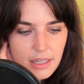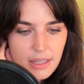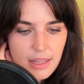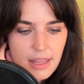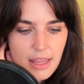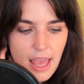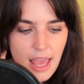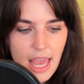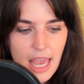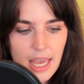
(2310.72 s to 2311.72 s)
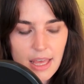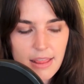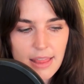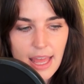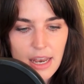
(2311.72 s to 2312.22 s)
they
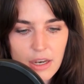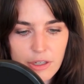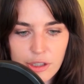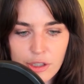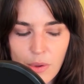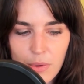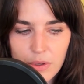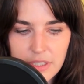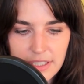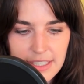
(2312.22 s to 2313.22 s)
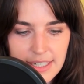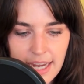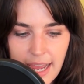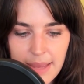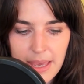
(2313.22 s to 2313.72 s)
then sold to
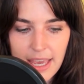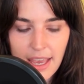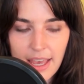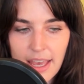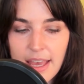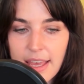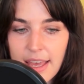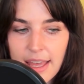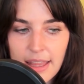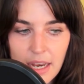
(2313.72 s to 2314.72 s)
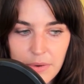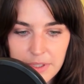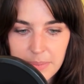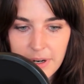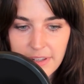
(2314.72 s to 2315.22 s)
Time Inc. And then it was
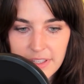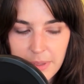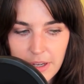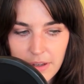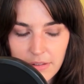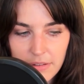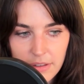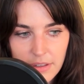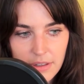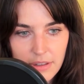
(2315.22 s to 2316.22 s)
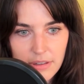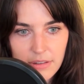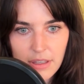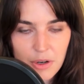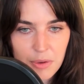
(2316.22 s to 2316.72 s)
part of this big,
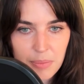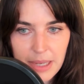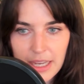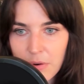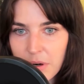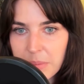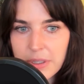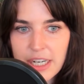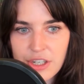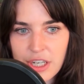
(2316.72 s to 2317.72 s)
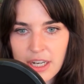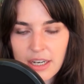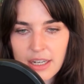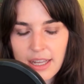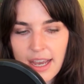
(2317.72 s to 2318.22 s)
you know, big corporation.
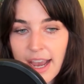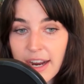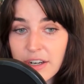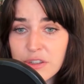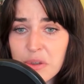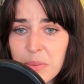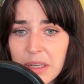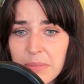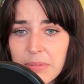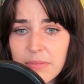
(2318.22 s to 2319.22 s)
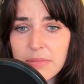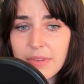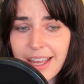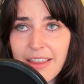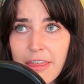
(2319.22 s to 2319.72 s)
And they hired so many,
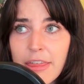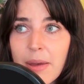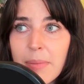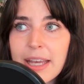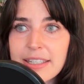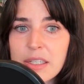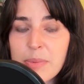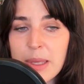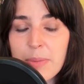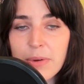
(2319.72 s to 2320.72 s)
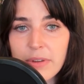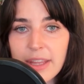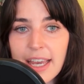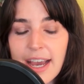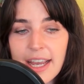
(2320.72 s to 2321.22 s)
like, the best people.
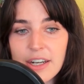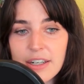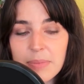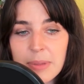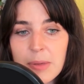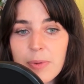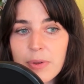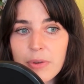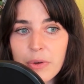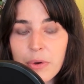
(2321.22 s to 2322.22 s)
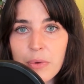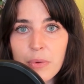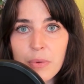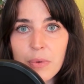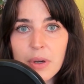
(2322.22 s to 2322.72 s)
They hired people
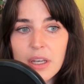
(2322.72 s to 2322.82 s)
who